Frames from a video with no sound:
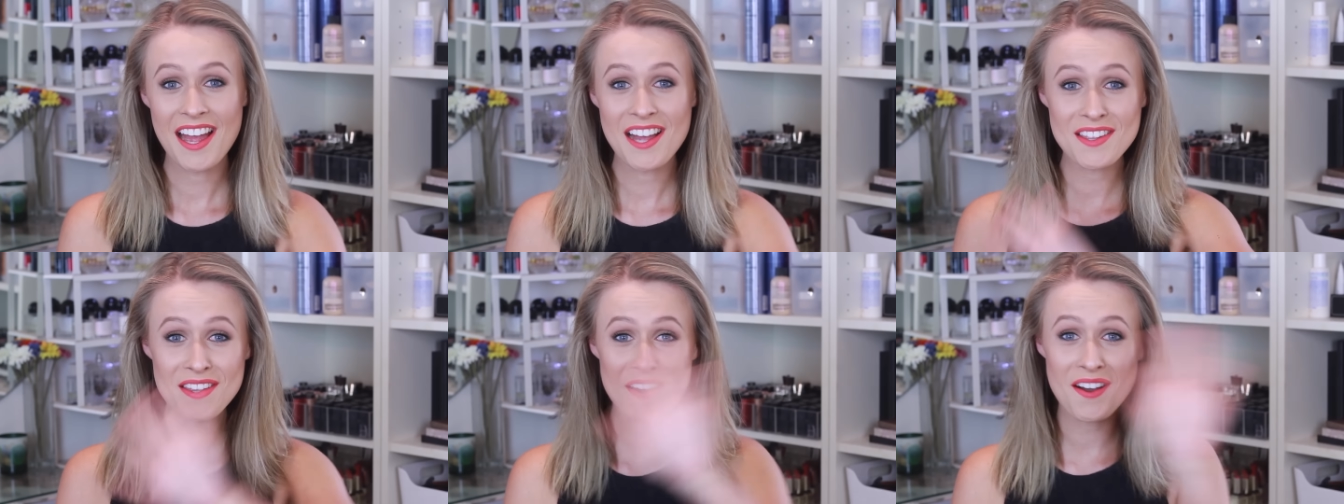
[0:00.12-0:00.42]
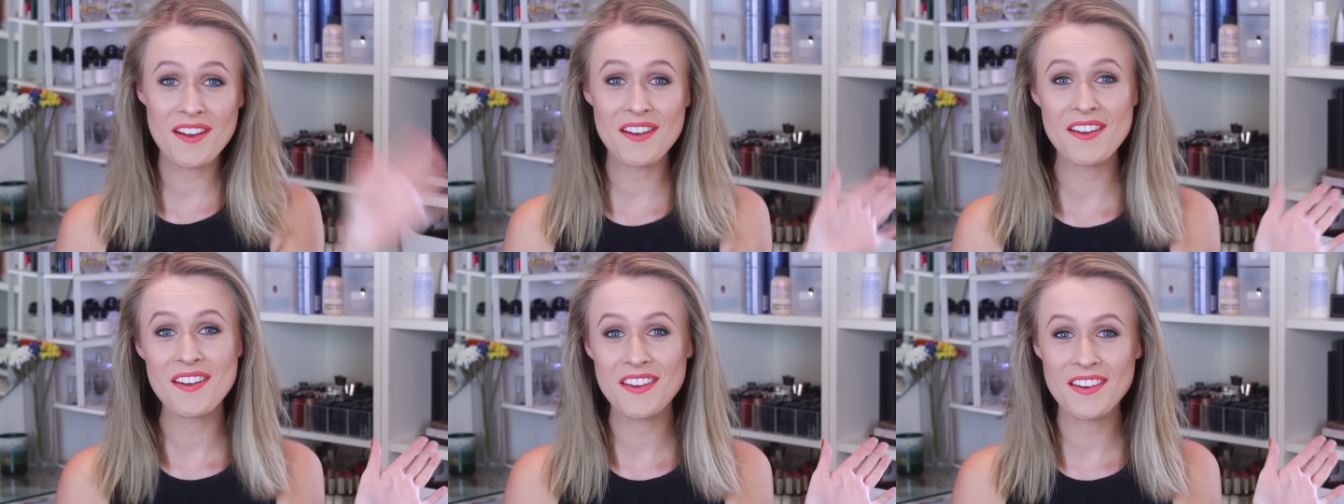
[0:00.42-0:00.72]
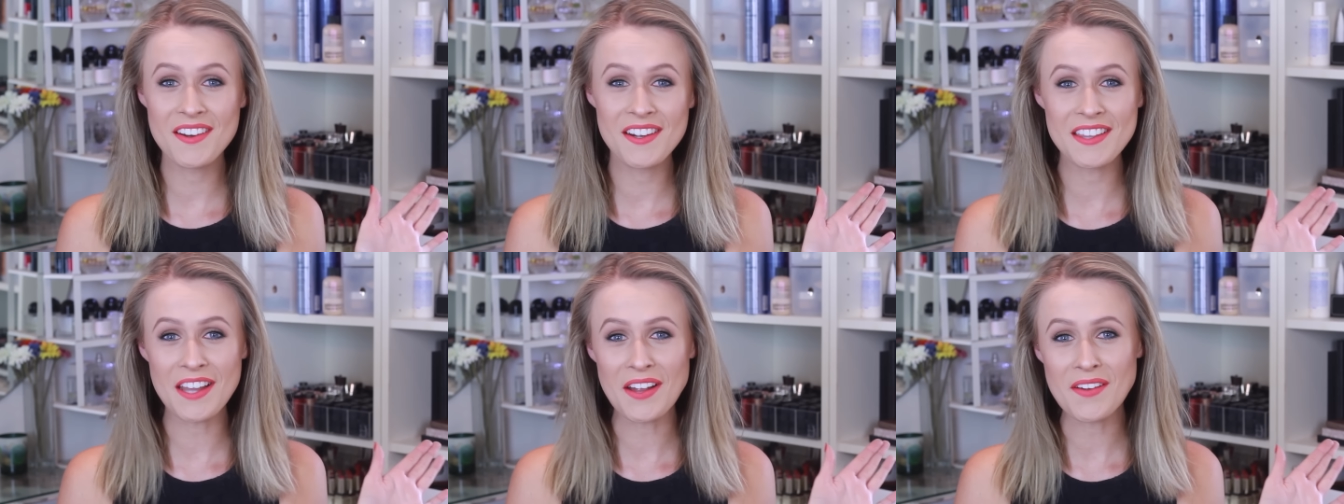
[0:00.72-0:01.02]

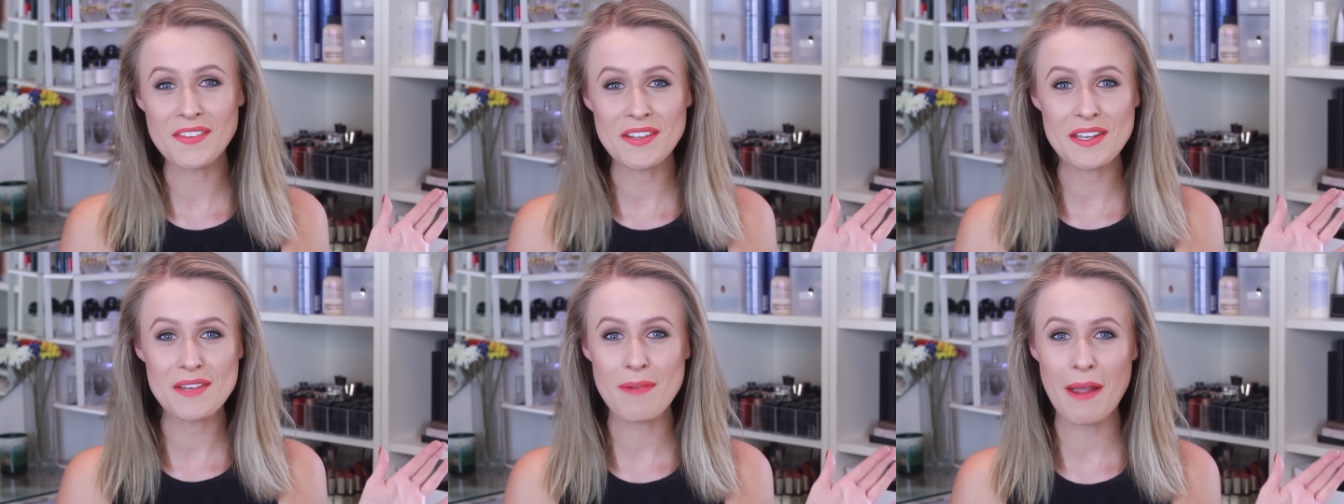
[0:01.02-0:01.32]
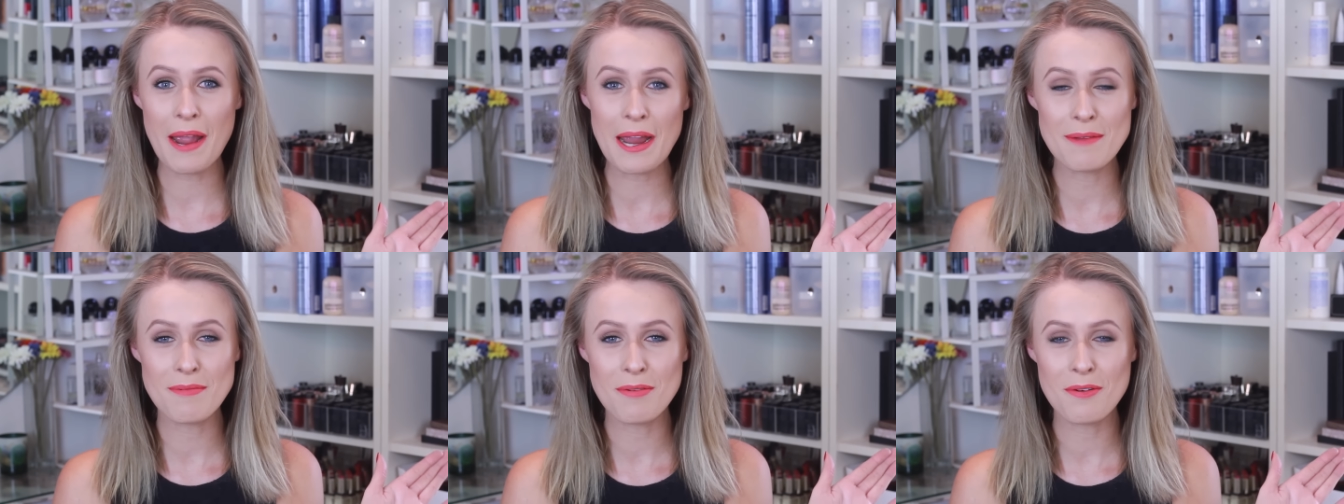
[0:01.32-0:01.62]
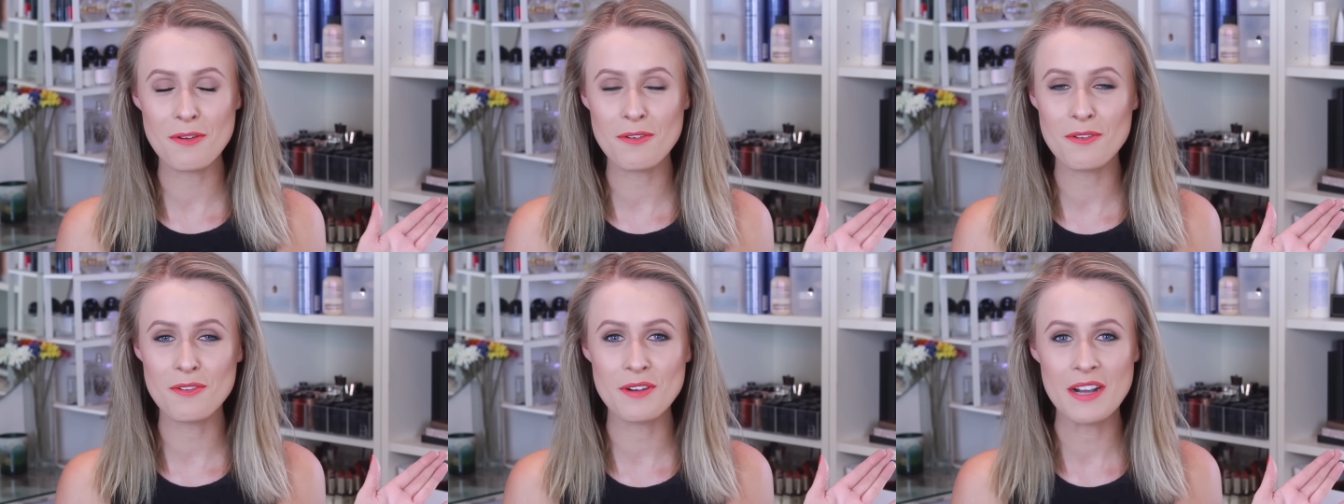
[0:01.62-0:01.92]
Hello, lovely
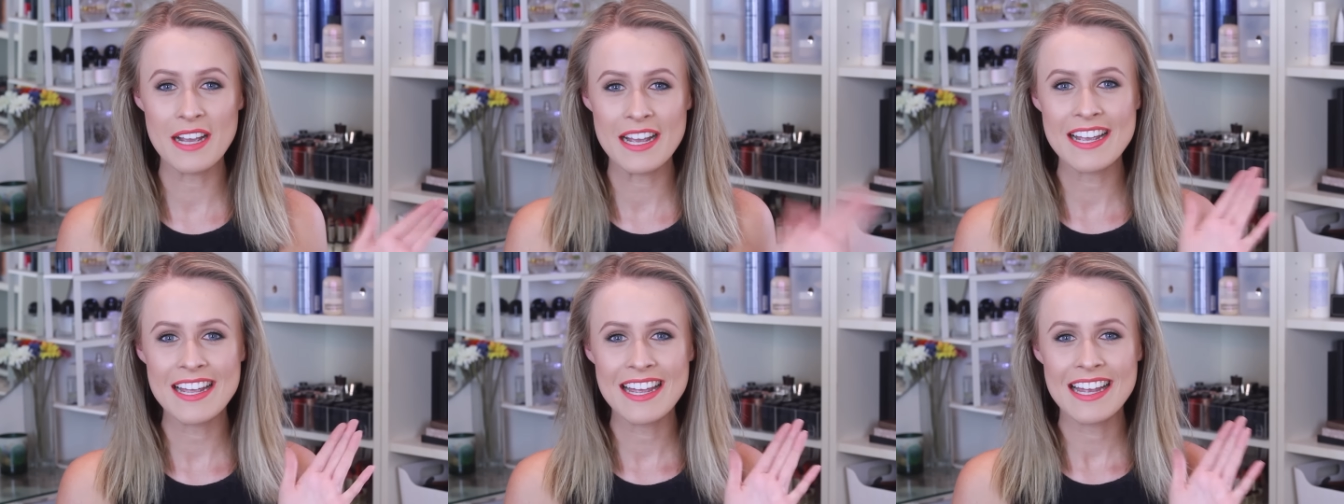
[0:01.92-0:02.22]
people.